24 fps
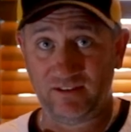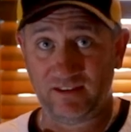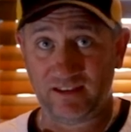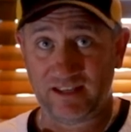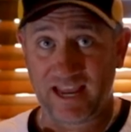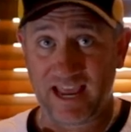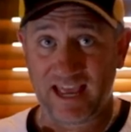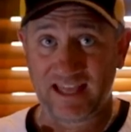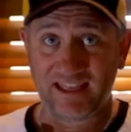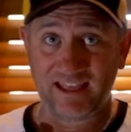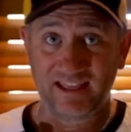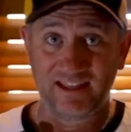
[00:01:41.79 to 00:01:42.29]

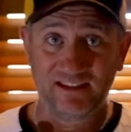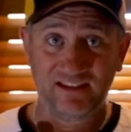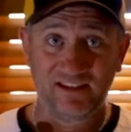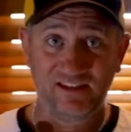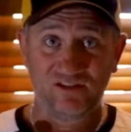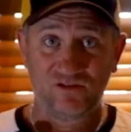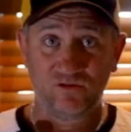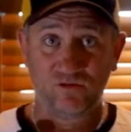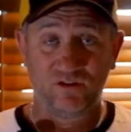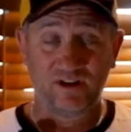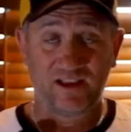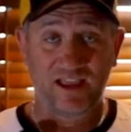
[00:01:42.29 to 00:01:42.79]
Now that they're
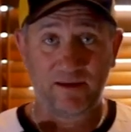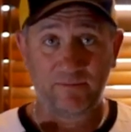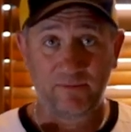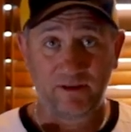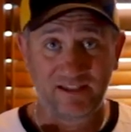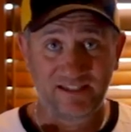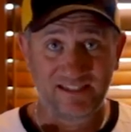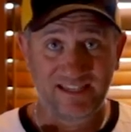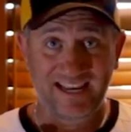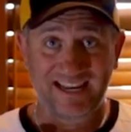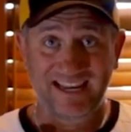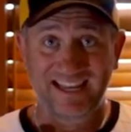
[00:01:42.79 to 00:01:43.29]
sort of
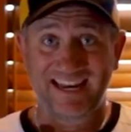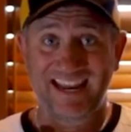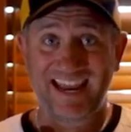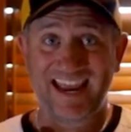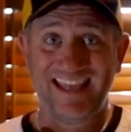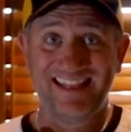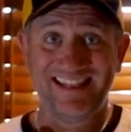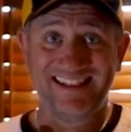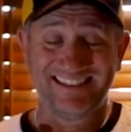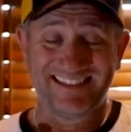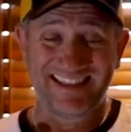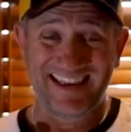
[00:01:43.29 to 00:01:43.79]
coming
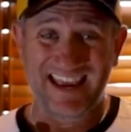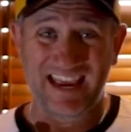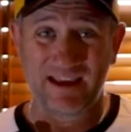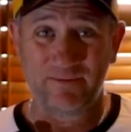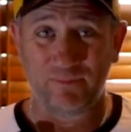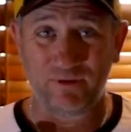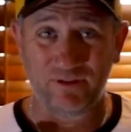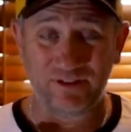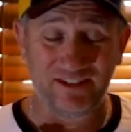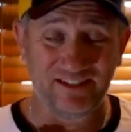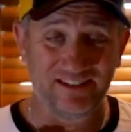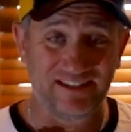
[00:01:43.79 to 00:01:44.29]
secondhand, there's a
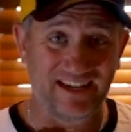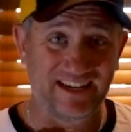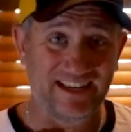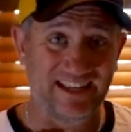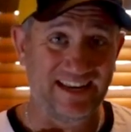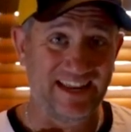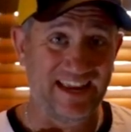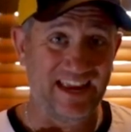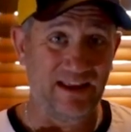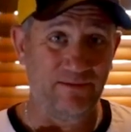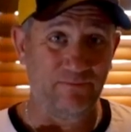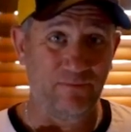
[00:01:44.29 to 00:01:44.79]
heap on the
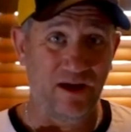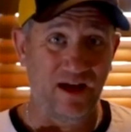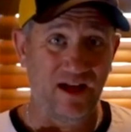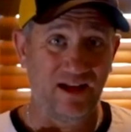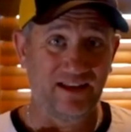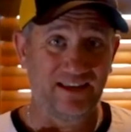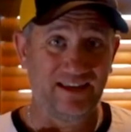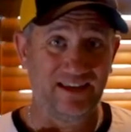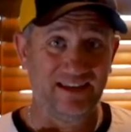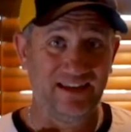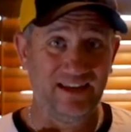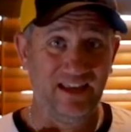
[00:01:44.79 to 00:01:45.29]
secondhand
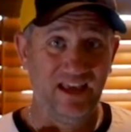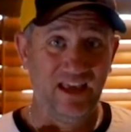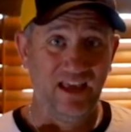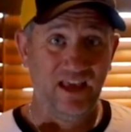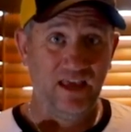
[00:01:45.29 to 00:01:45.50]
market.